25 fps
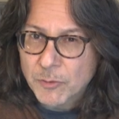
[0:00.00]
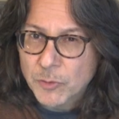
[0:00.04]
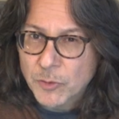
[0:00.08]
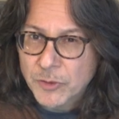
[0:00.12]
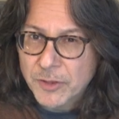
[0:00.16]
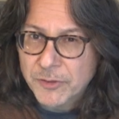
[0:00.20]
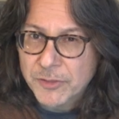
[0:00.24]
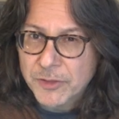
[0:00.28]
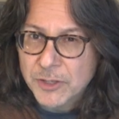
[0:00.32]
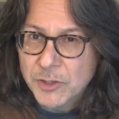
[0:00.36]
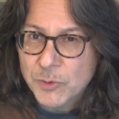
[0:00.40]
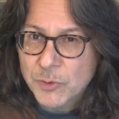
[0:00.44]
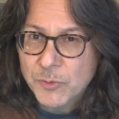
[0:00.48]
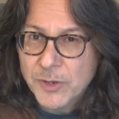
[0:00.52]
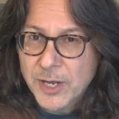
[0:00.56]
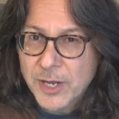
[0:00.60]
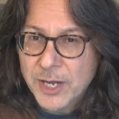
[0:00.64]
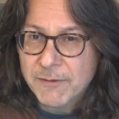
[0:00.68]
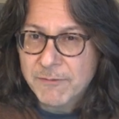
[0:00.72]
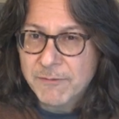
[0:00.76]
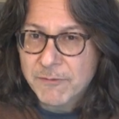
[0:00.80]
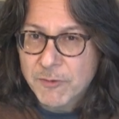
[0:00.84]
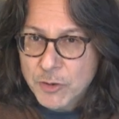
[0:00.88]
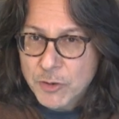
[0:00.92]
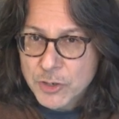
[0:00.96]
look at the
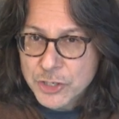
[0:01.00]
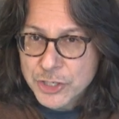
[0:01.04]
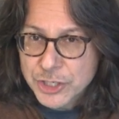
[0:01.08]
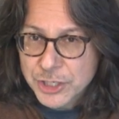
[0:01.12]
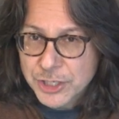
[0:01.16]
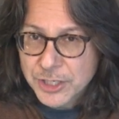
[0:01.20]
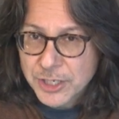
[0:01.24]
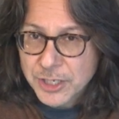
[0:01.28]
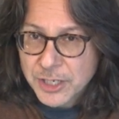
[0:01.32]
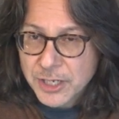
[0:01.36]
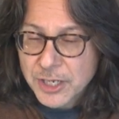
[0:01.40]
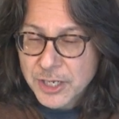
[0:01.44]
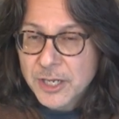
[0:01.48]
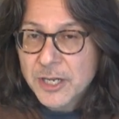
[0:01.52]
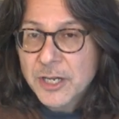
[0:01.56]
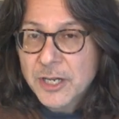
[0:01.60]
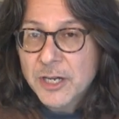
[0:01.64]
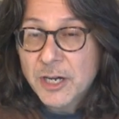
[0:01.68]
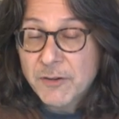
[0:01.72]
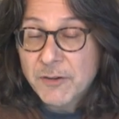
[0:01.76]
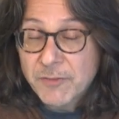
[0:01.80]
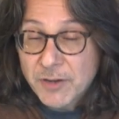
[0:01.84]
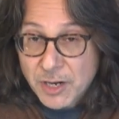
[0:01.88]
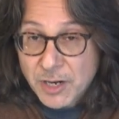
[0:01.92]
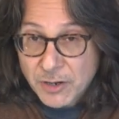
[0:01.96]
UK version
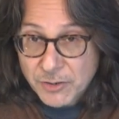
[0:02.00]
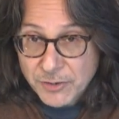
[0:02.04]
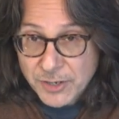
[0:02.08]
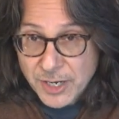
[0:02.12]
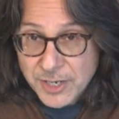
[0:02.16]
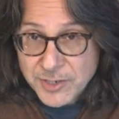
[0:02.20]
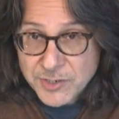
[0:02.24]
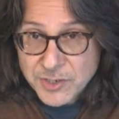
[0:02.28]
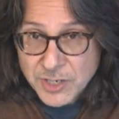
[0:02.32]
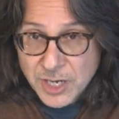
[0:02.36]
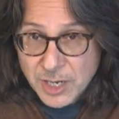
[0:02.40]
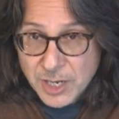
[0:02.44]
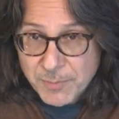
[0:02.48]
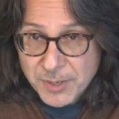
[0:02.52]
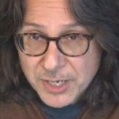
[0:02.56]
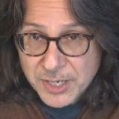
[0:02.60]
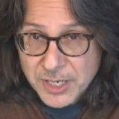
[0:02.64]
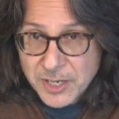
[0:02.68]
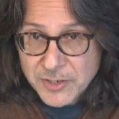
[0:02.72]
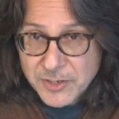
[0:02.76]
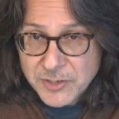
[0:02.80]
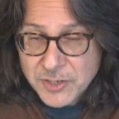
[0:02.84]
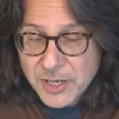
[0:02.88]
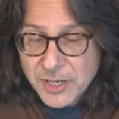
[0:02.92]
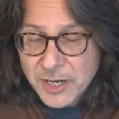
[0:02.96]
of A Hard Day's Night,
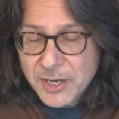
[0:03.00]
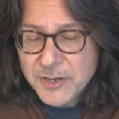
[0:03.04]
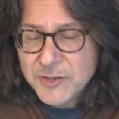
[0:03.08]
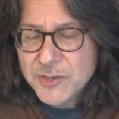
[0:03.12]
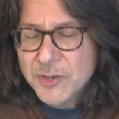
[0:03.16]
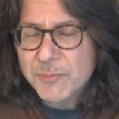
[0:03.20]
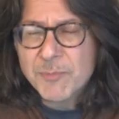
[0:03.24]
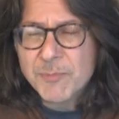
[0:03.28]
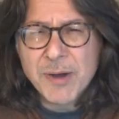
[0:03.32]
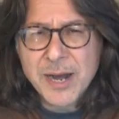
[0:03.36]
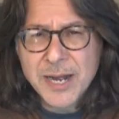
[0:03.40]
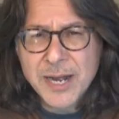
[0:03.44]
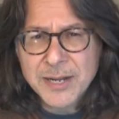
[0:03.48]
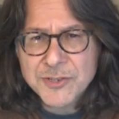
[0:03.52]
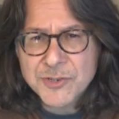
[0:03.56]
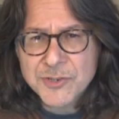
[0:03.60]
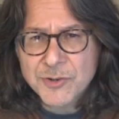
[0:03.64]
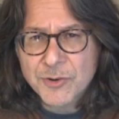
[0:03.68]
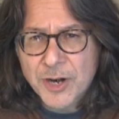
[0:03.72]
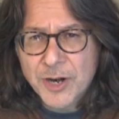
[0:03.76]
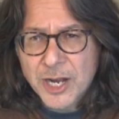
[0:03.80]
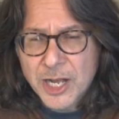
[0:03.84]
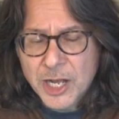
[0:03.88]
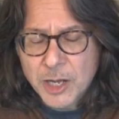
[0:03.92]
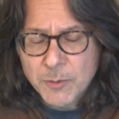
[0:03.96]
because it is a
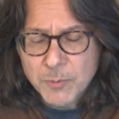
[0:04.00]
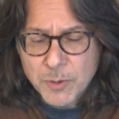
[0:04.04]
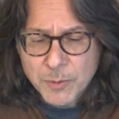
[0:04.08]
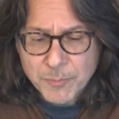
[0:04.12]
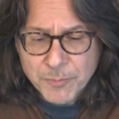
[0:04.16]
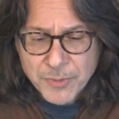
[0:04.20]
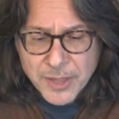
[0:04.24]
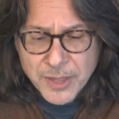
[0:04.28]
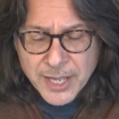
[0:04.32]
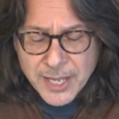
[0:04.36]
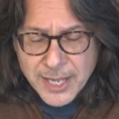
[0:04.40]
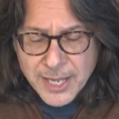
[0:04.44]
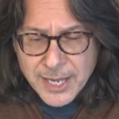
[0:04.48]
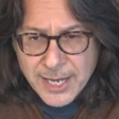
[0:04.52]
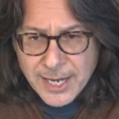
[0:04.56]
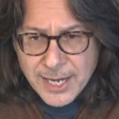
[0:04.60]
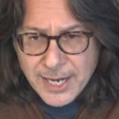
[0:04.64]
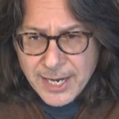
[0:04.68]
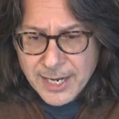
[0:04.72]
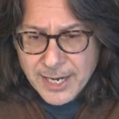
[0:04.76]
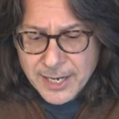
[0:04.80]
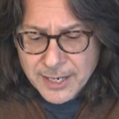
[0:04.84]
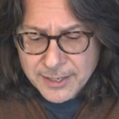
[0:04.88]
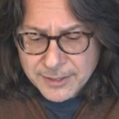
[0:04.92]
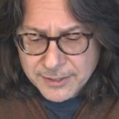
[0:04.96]
monster album
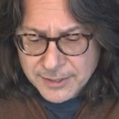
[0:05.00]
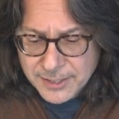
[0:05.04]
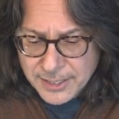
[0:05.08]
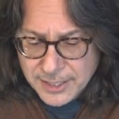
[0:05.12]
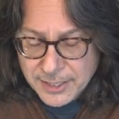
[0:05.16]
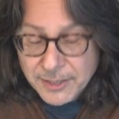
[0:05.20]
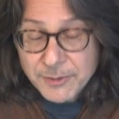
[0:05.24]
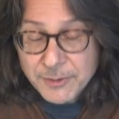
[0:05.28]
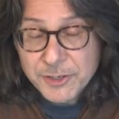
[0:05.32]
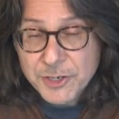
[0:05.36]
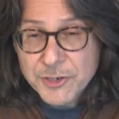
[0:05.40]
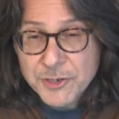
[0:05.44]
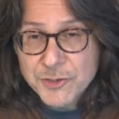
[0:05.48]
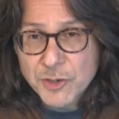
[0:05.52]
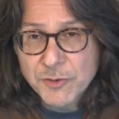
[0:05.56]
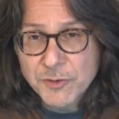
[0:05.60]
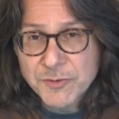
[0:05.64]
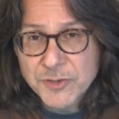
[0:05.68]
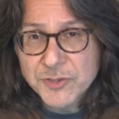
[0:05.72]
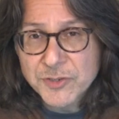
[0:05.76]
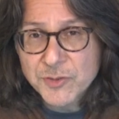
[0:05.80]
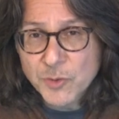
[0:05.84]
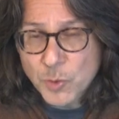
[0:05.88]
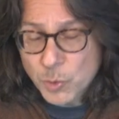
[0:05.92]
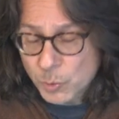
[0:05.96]
and it deserves
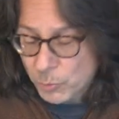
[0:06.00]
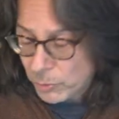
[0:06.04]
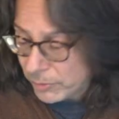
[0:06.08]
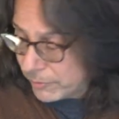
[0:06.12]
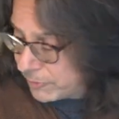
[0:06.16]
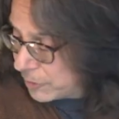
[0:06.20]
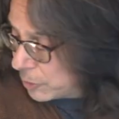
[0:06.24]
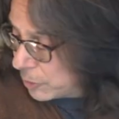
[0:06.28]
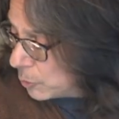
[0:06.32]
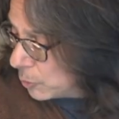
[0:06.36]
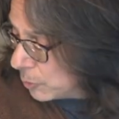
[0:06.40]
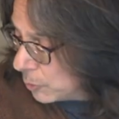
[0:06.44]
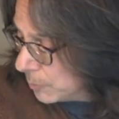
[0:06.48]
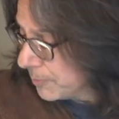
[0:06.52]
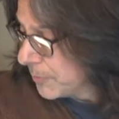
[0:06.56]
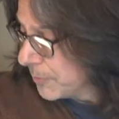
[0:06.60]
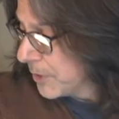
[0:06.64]
its own review.